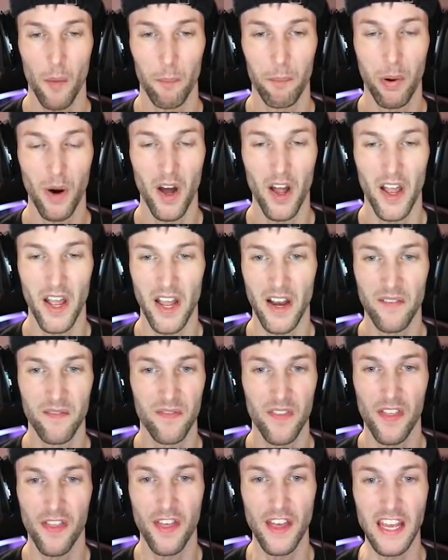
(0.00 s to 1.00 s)
but
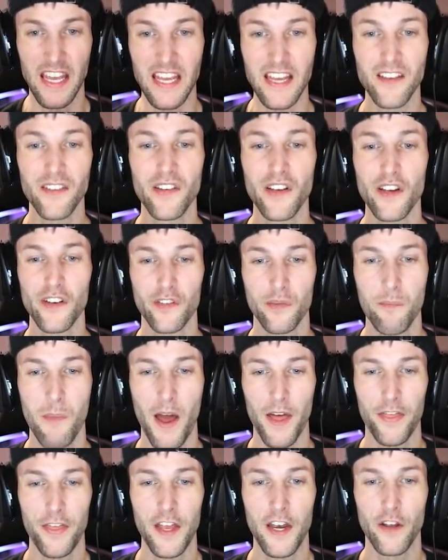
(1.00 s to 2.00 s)
the easiest
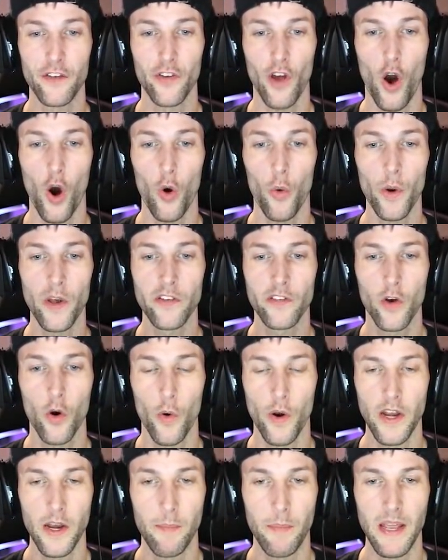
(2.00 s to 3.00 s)
method is always
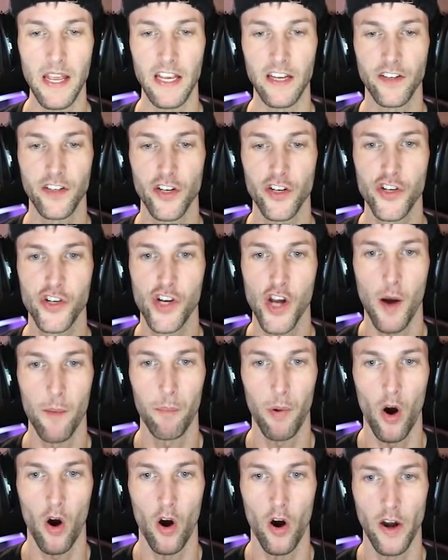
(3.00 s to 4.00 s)
going to be to
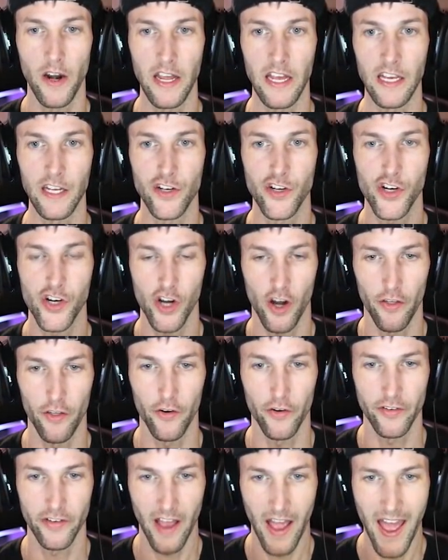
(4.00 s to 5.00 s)
jump on each
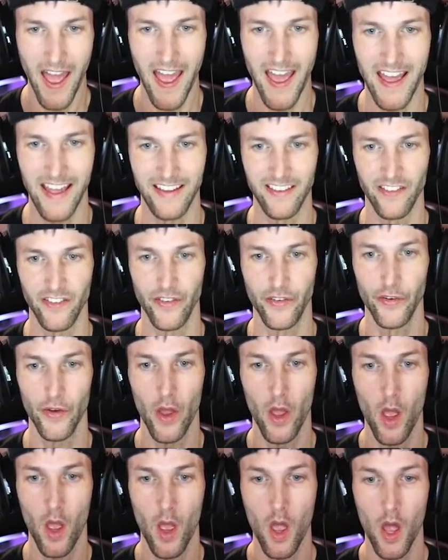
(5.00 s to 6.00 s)
other's heads.
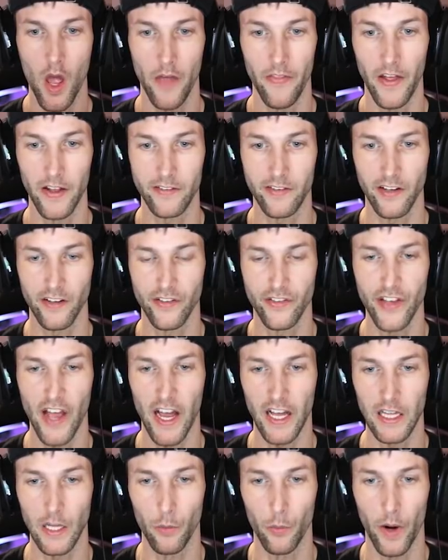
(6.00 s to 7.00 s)
And that's
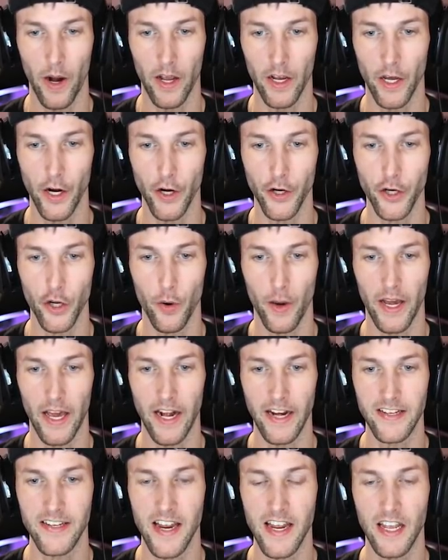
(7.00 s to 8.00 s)
exactly what I'm going to do. I
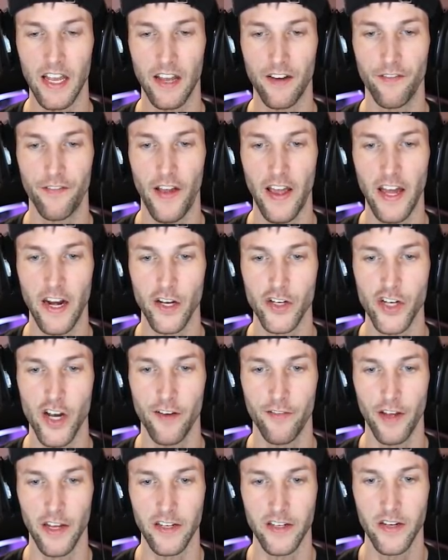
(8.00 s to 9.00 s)
got to take advantage
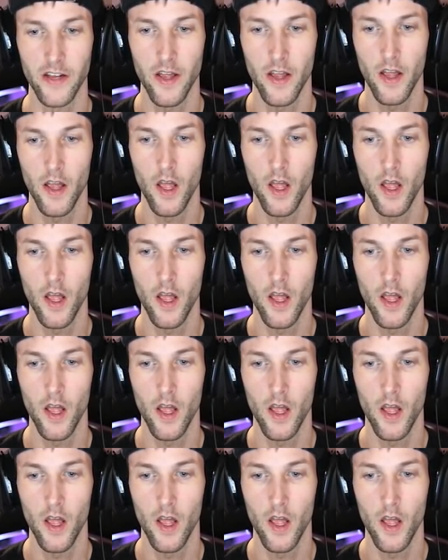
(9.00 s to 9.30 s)
of it.